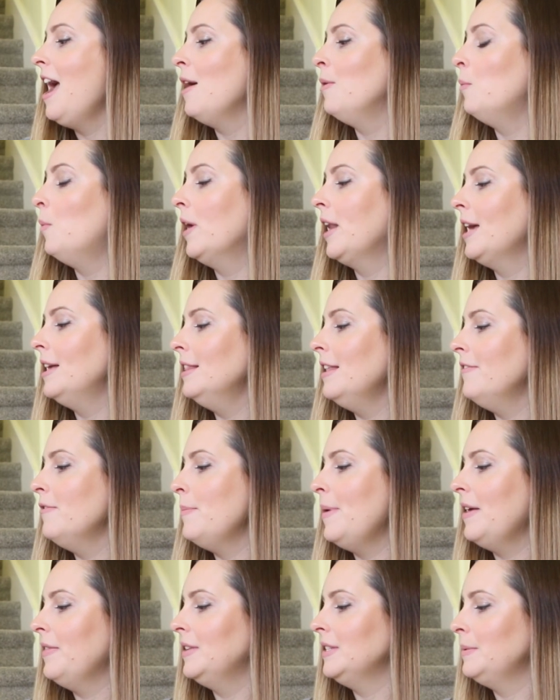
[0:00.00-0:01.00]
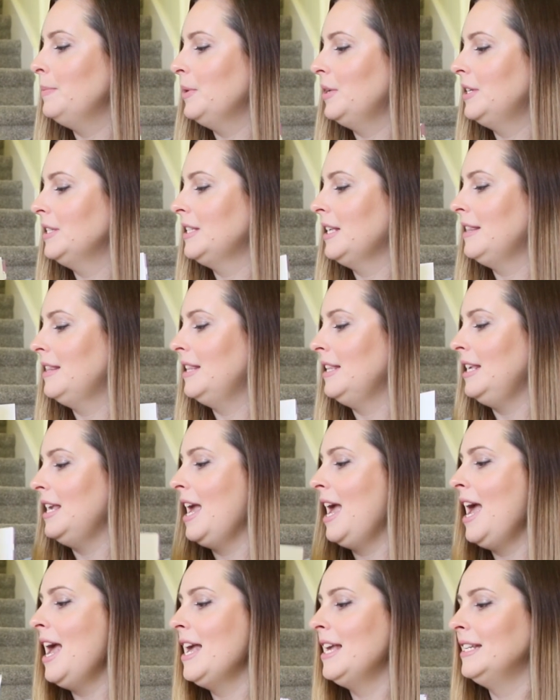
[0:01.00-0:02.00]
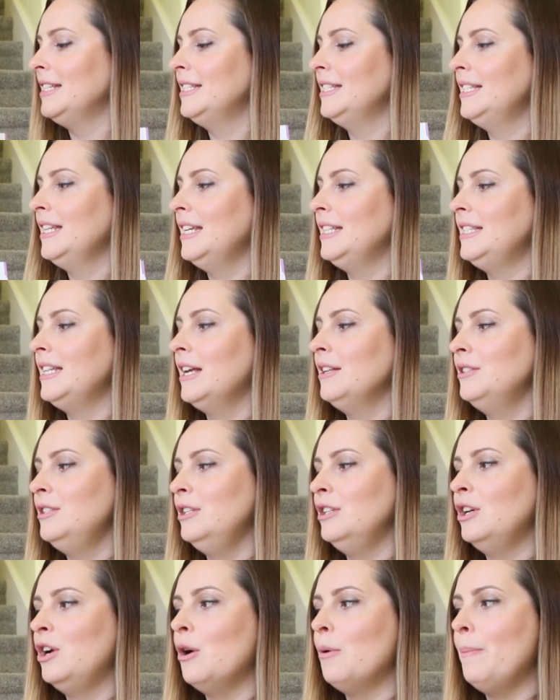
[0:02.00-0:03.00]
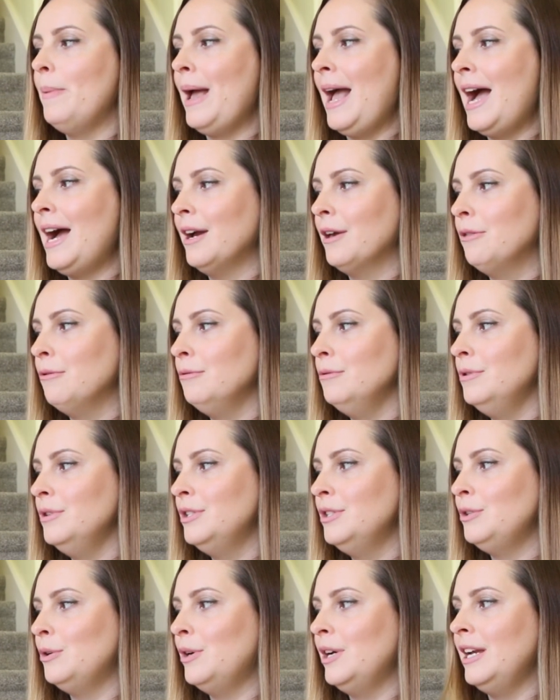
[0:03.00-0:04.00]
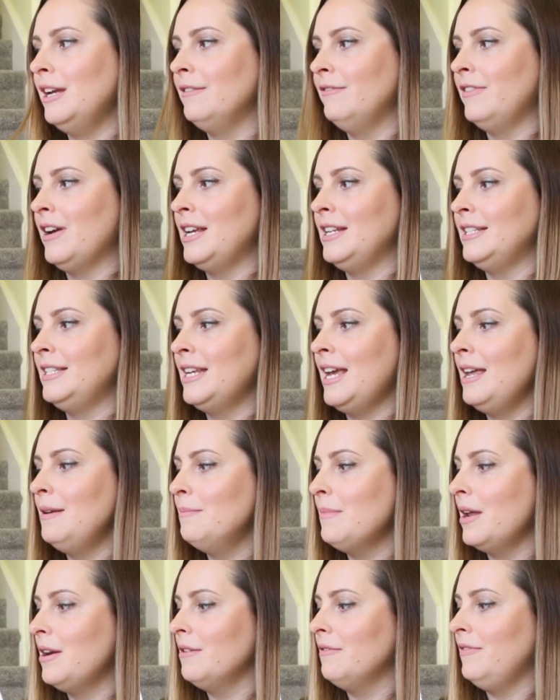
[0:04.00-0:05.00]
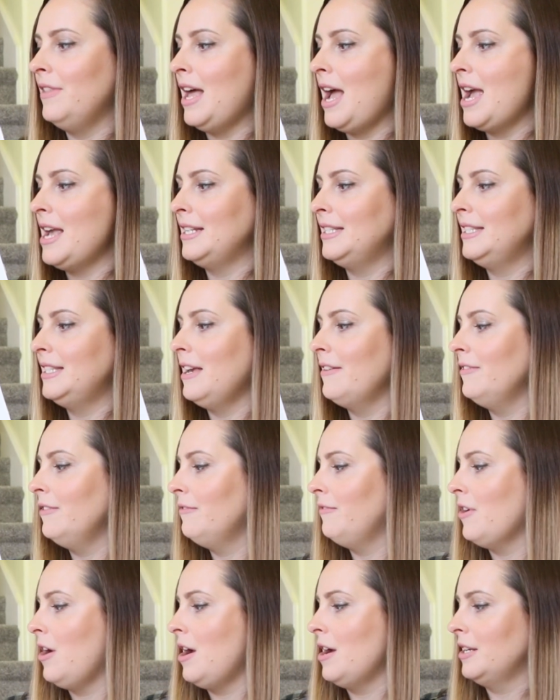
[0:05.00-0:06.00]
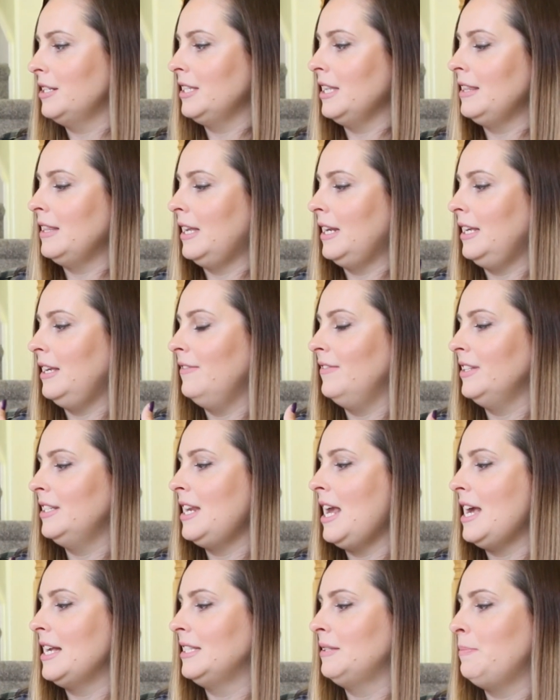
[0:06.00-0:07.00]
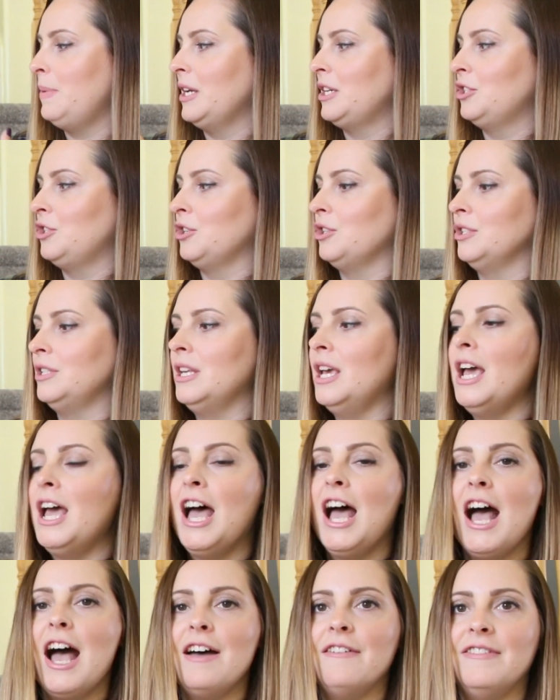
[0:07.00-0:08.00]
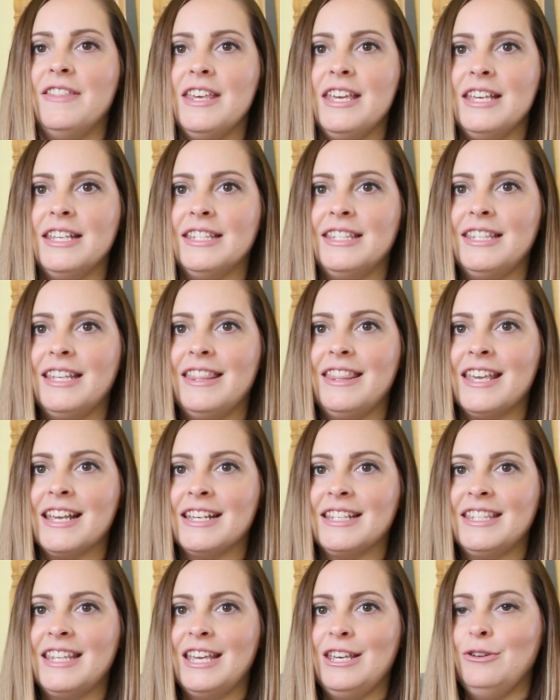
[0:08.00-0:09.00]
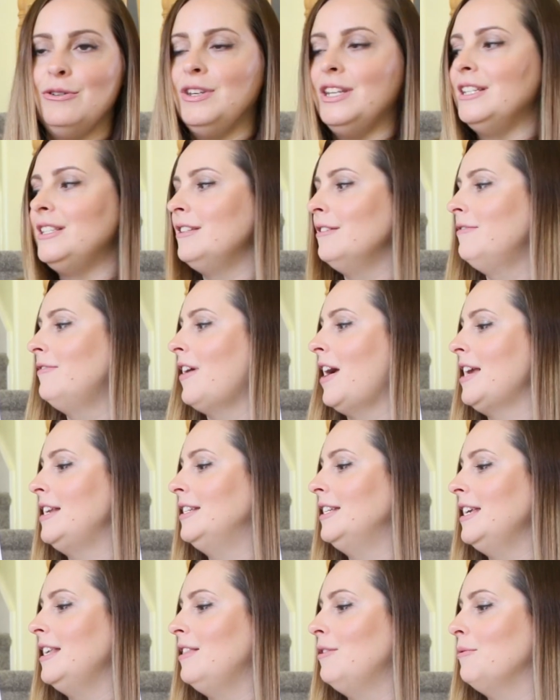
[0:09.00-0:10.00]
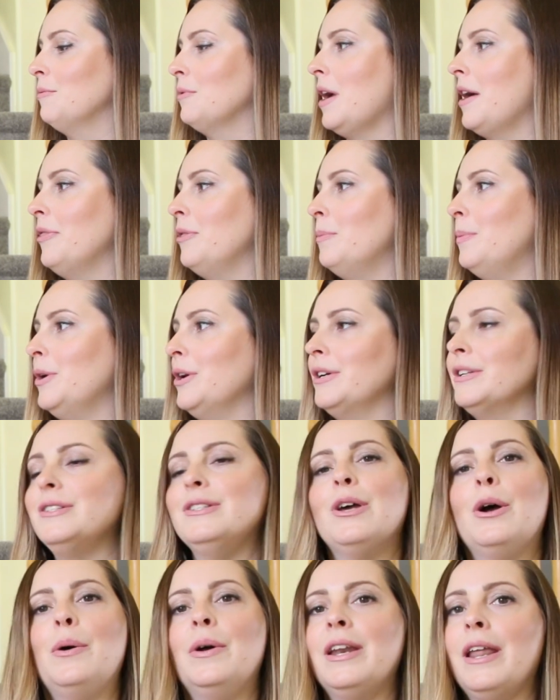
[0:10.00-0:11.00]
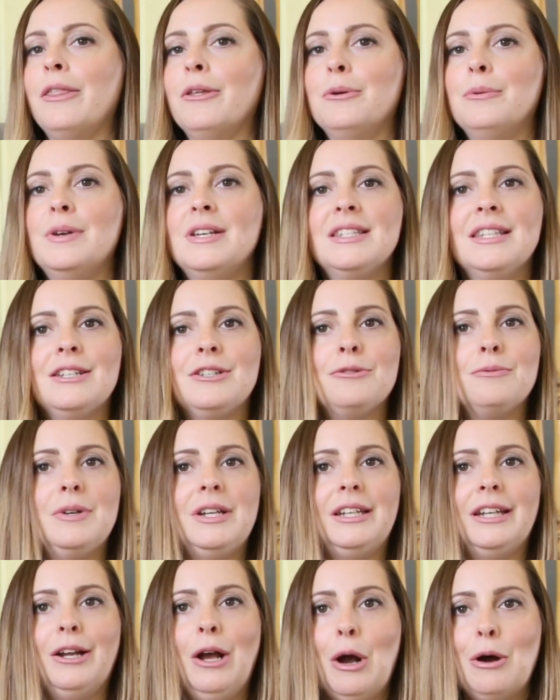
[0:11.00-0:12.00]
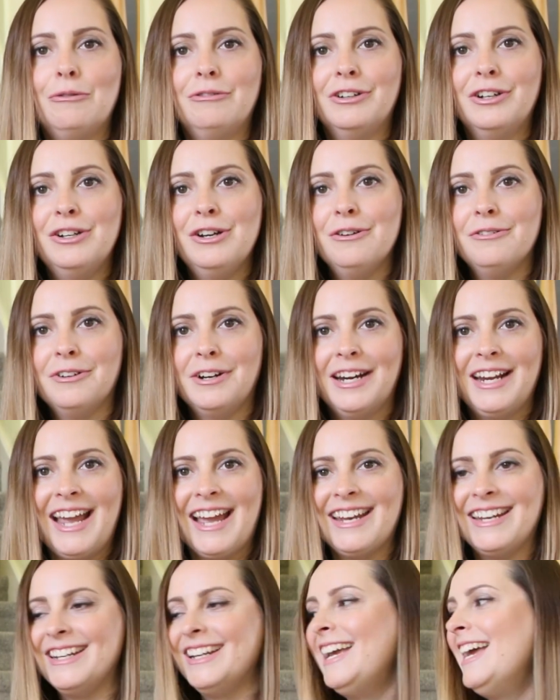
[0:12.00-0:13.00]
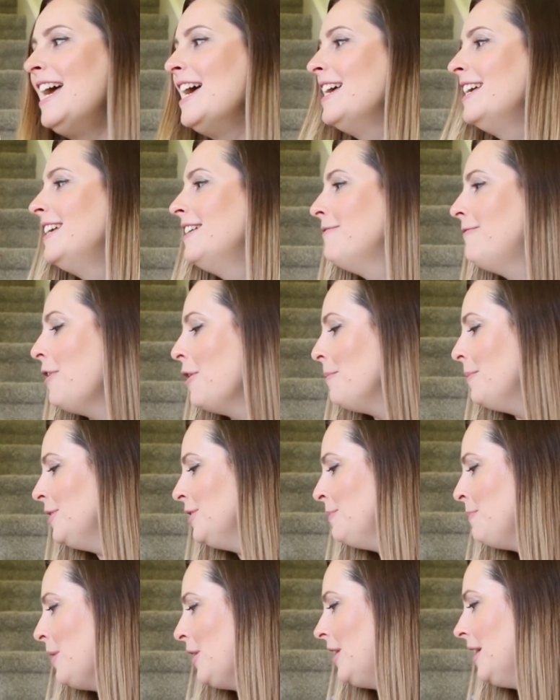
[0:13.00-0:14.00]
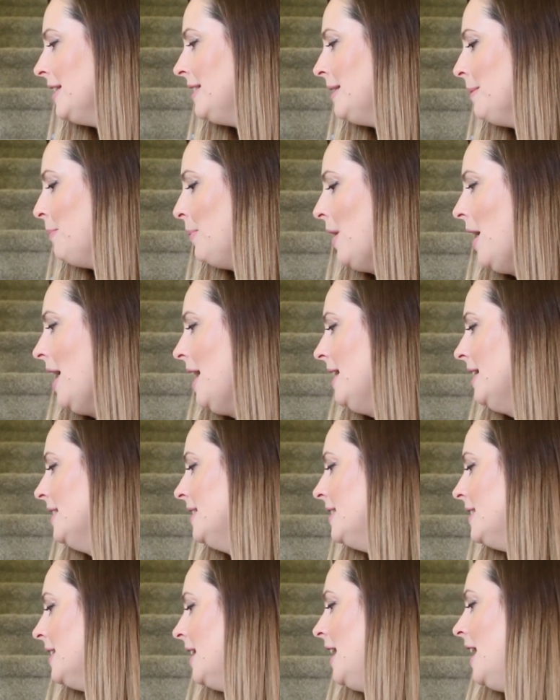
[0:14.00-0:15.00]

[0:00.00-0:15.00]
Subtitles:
And what I love about this book is at the end, it tells you to go back through the story and find 10 butterflies, 7 frogs, and then it even has pictures of these things that you need to find throughout the book. So another reason to read it over and over again. Farmer's Market Surprise.